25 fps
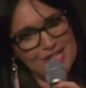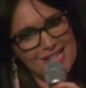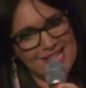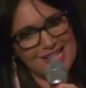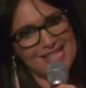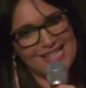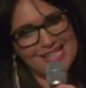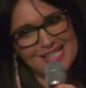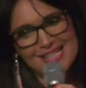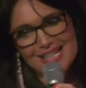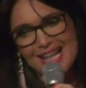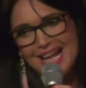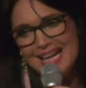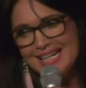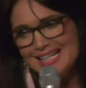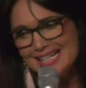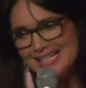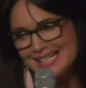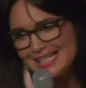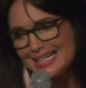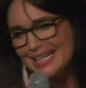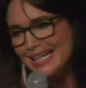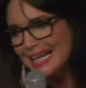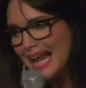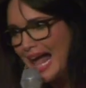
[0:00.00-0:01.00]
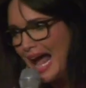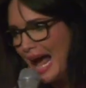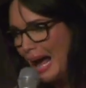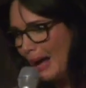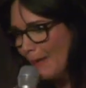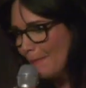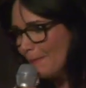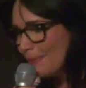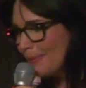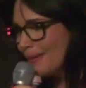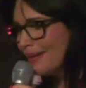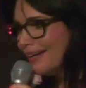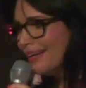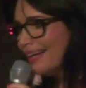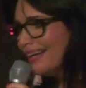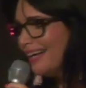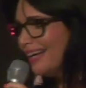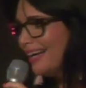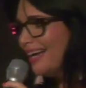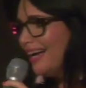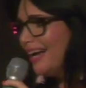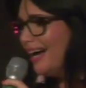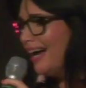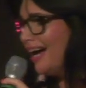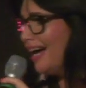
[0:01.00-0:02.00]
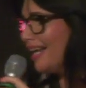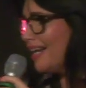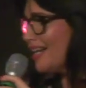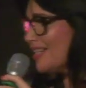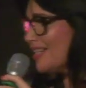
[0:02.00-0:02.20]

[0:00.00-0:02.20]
this lady's lap. And I